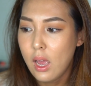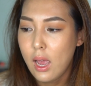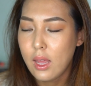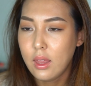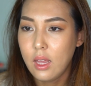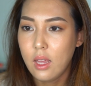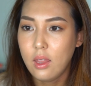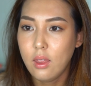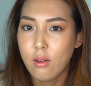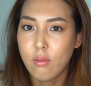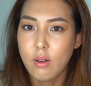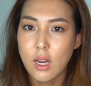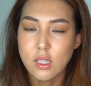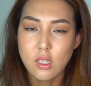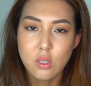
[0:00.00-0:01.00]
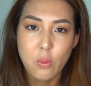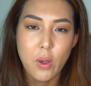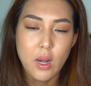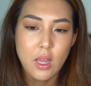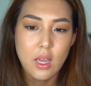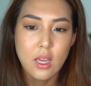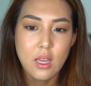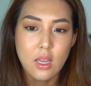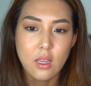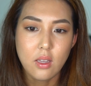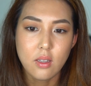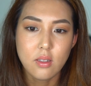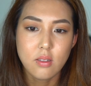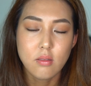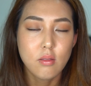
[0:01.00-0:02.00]
and then the rest
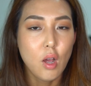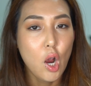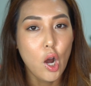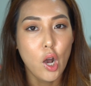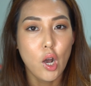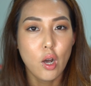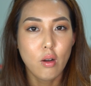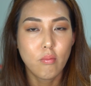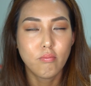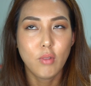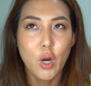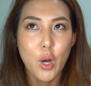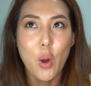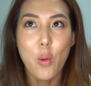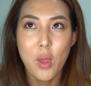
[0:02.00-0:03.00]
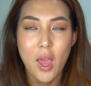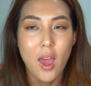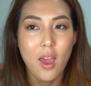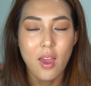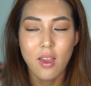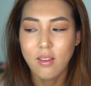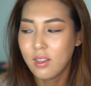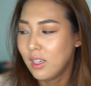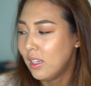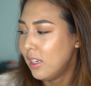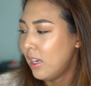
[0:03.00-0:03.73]
20 are okay.